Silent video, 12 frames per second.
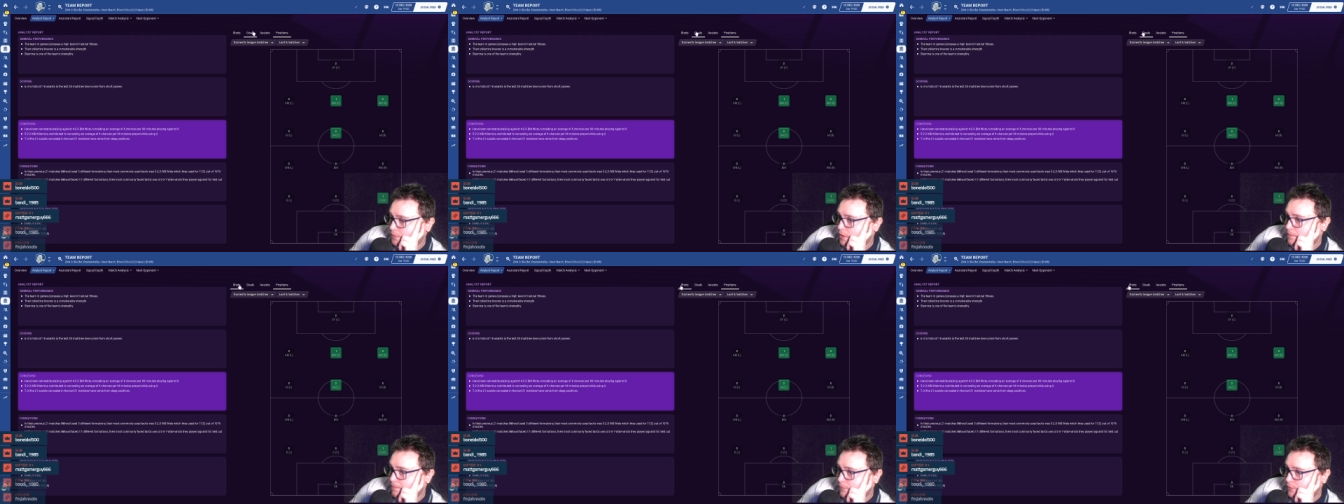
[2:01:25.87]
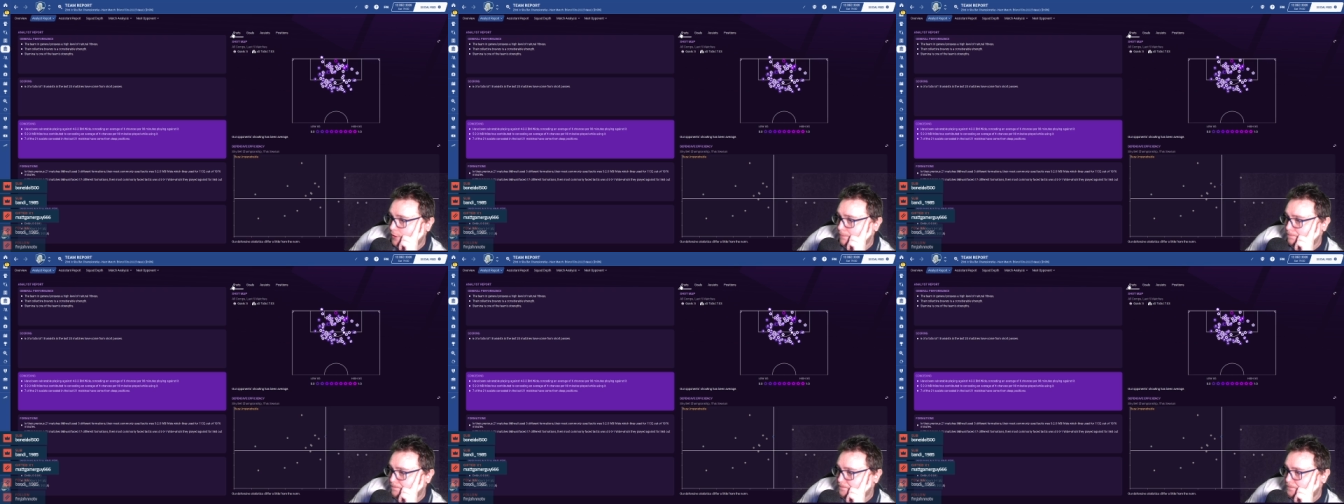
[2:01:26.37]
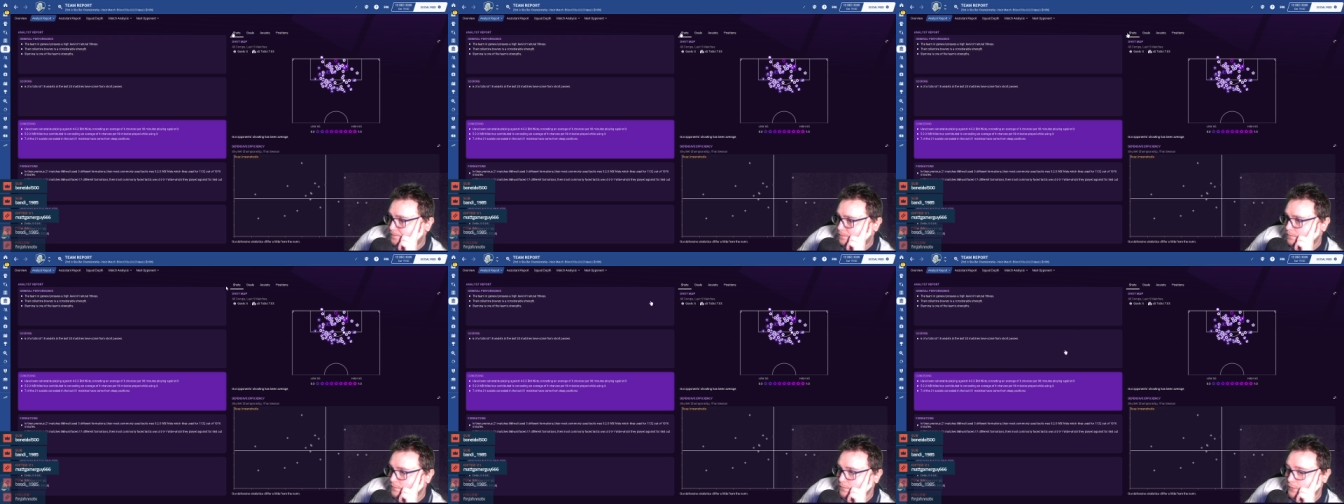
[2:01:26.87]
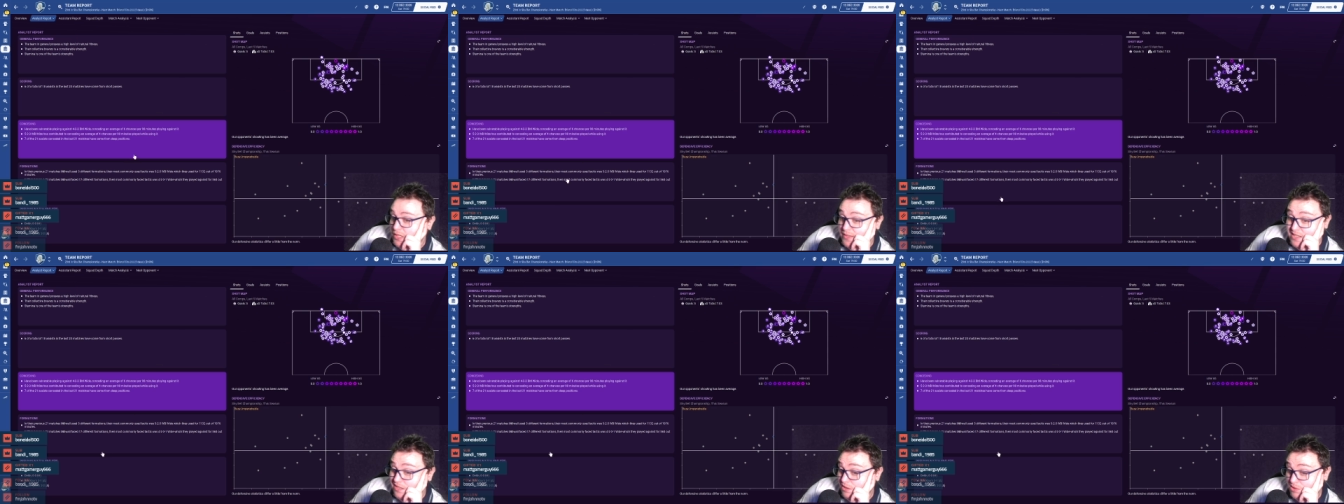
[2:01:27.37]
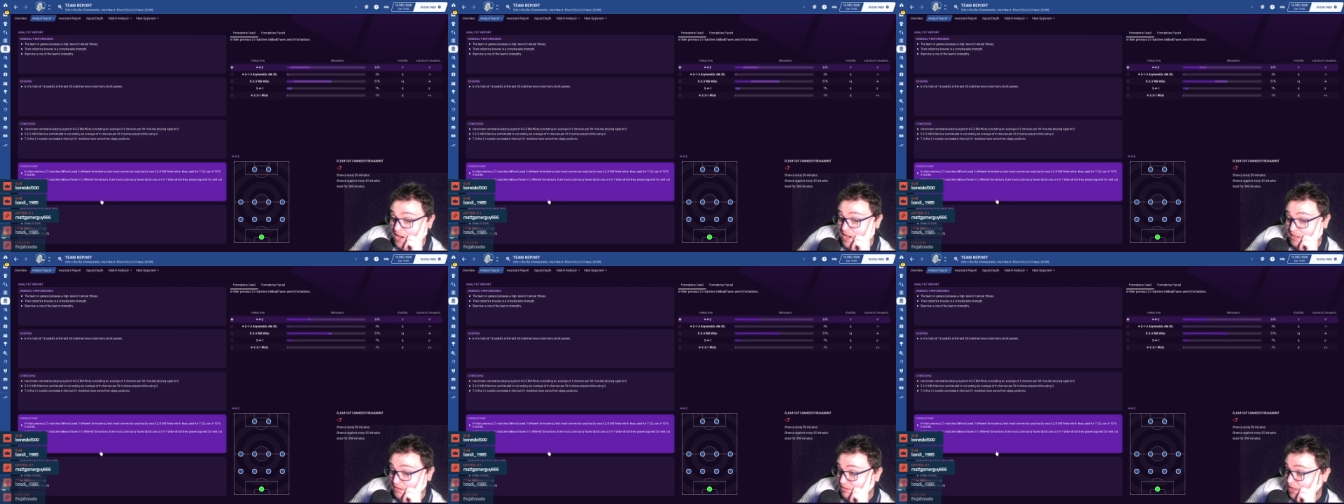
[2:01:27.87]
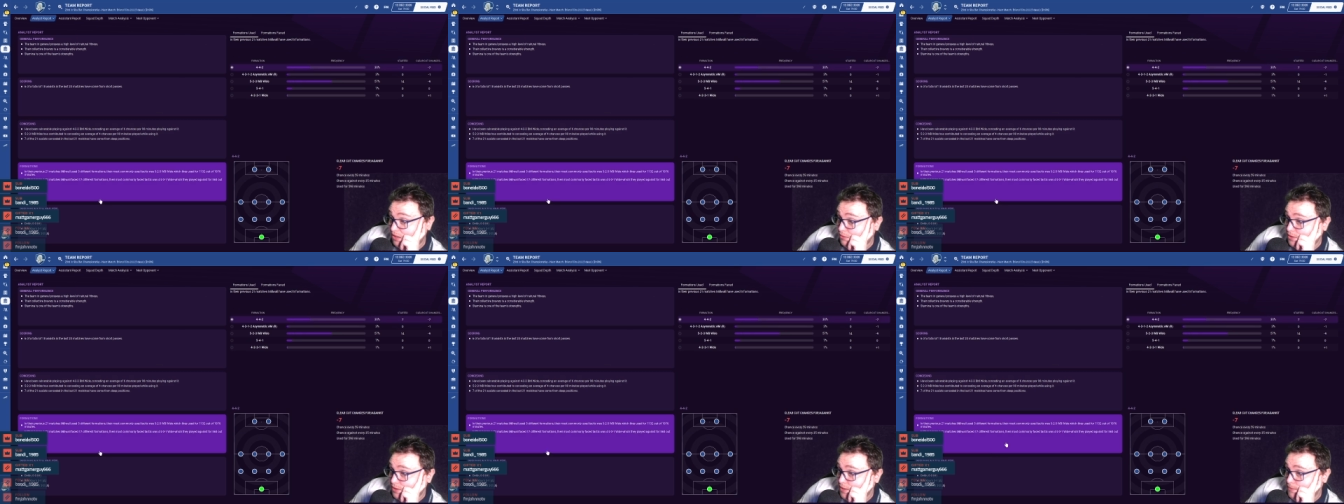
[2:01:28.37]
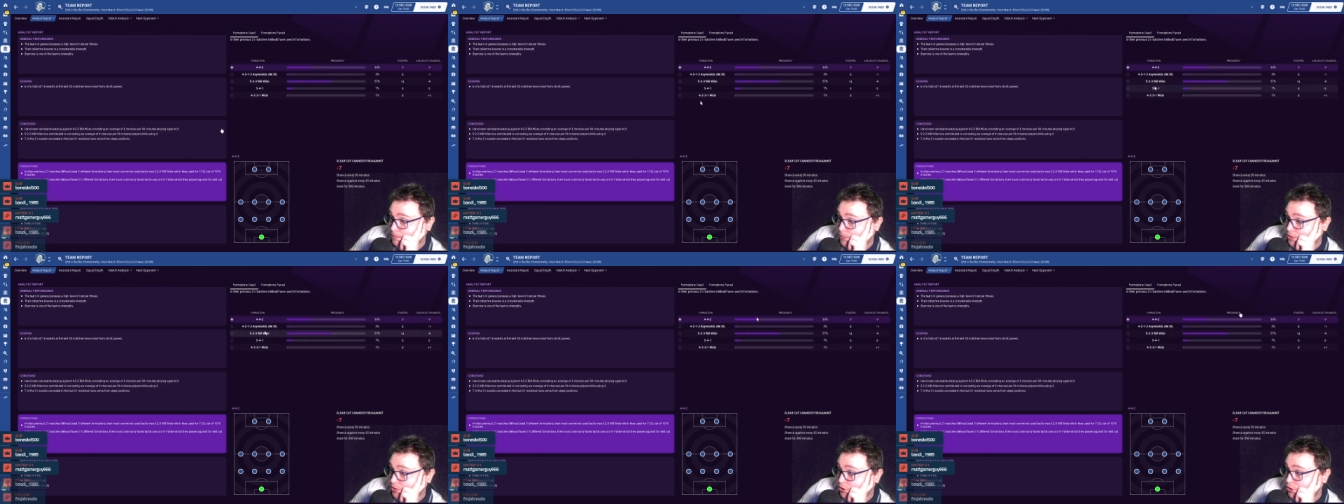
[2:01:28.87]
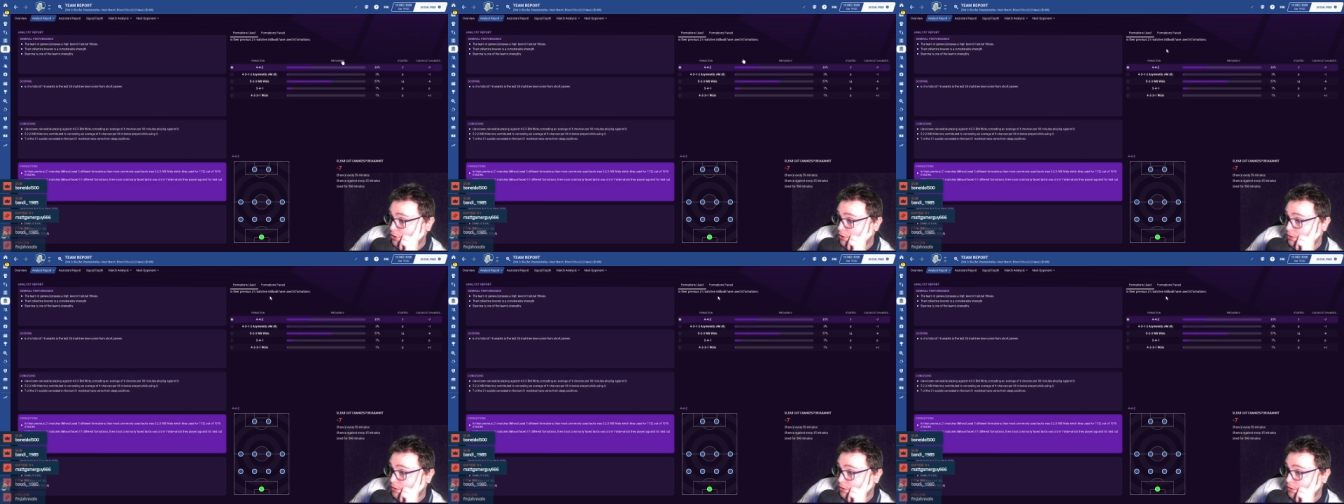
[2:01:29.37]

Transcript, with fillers: Yep, fine. That's all right. I don't see much.